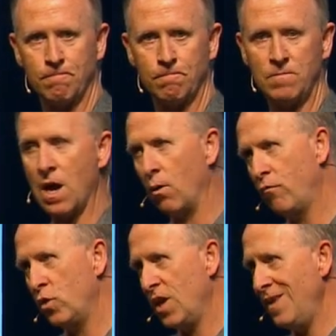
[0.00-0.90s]
Now, if
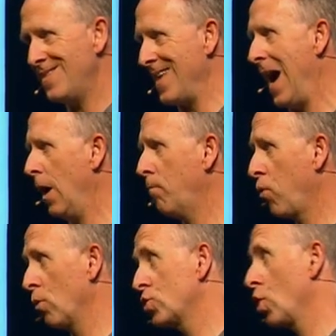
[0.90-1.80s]
we take that
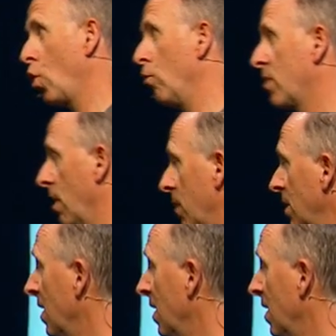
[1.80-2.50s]
approach to homecoming,